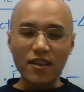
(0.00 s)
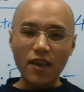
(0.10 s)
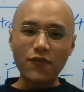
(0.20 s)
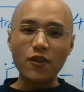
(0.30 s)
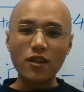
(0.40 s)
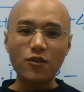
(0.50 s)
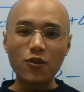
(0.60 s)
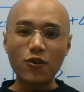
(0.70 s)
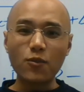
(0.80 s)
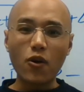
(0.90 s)
if you'd like to
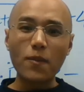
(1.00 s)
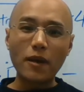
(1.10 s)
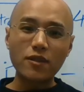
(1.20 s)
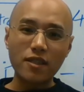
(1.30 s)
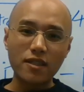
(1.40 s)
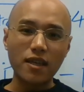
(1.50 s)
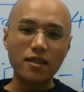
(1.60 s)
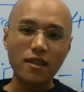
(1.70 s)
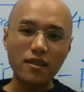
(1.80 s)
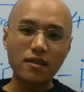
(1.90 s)
learn more about
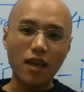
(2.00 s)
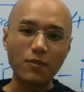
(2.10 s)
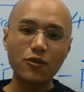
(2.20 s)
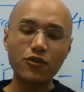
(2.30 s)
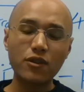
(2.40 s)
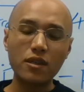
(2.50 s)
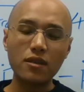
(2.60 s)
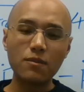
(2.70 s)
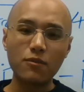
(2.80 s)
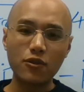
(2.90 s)
statistics, chemistry, ma